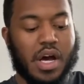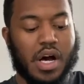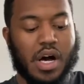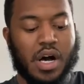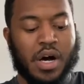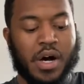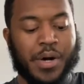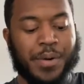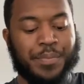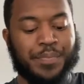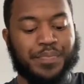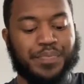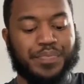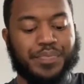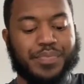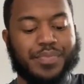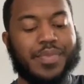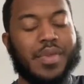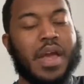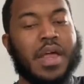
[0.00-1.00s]
and
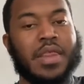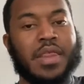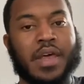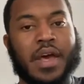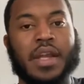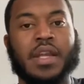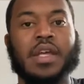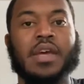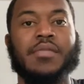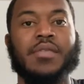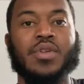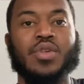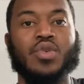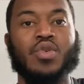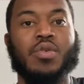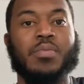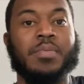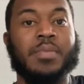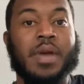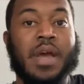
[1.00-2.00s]
then give it to
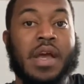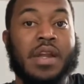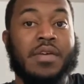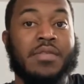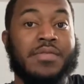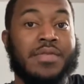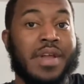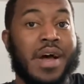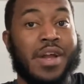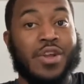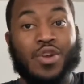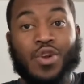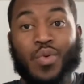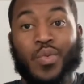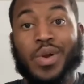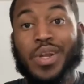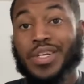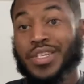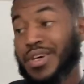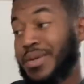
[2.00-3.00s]
them. And if not, you don't
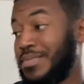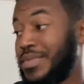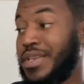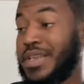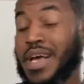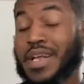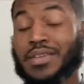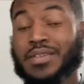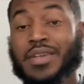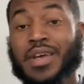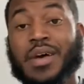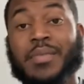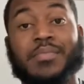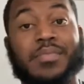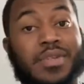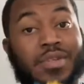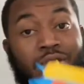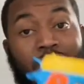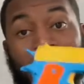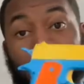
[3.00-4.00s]
want to jump to that
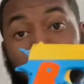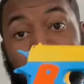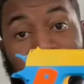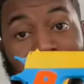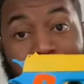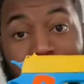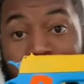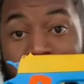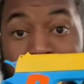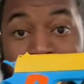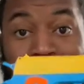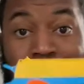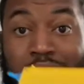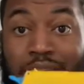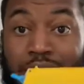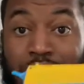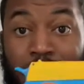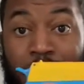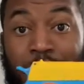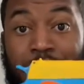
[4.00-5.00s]
step, start with something like
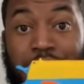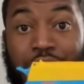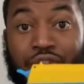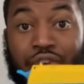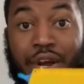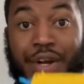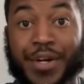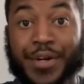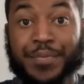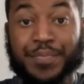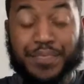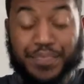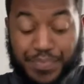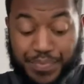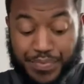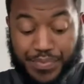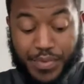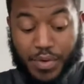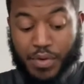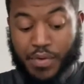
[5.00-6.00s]
this. Start with the trainer,
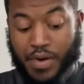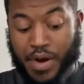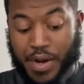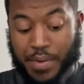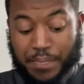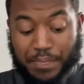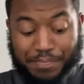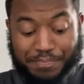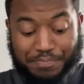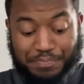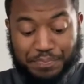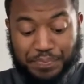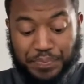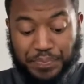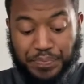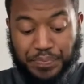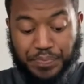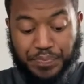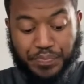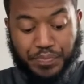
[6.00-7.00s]
right?
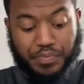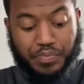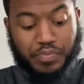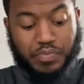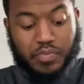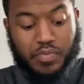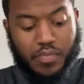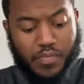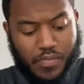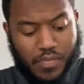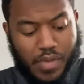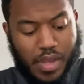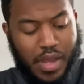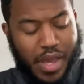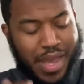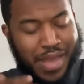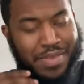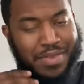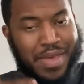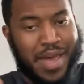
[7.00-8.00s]

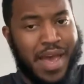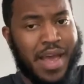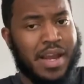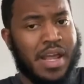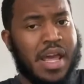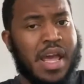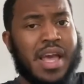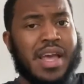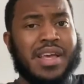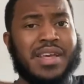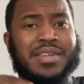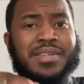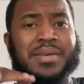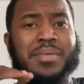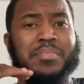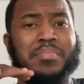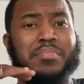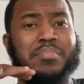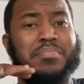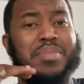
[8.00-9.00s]
And that is a
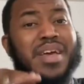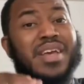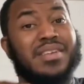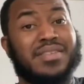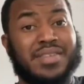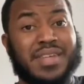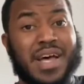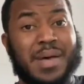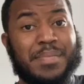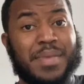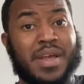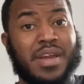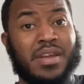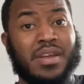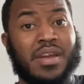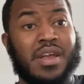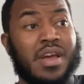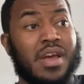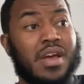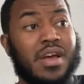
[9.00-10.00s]
big step
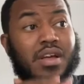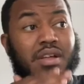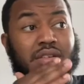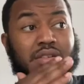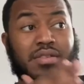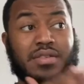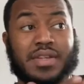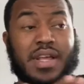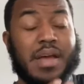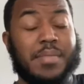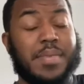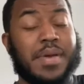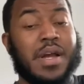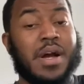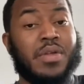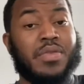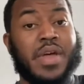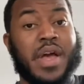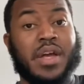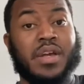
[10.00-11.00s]
in stamping
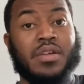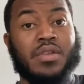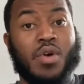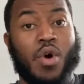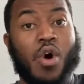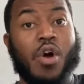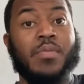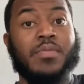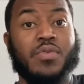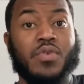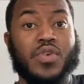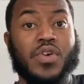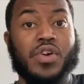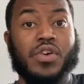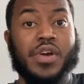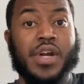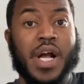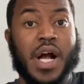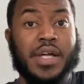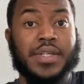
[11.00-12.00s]
out that harmful
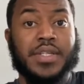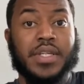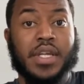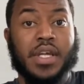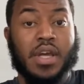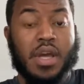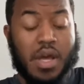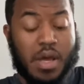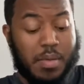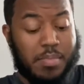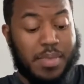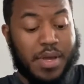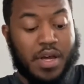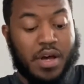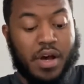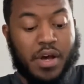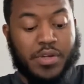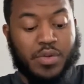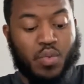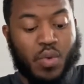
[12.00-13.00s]
curiosity,
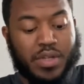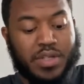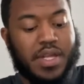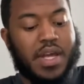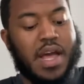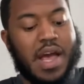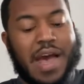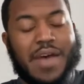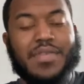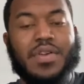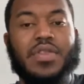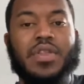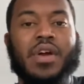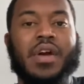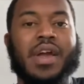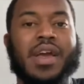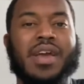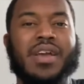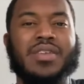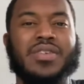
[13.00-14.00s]
because once they have it in their
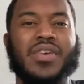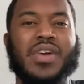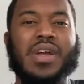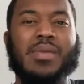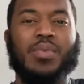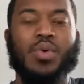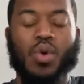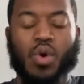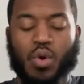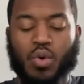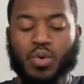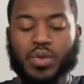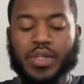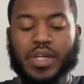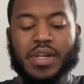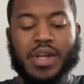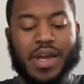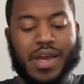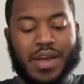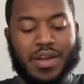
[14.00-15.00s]
hands, they're able to hold
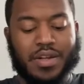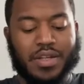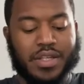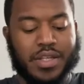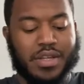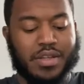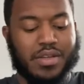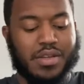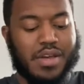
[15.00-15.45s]
it, handle it,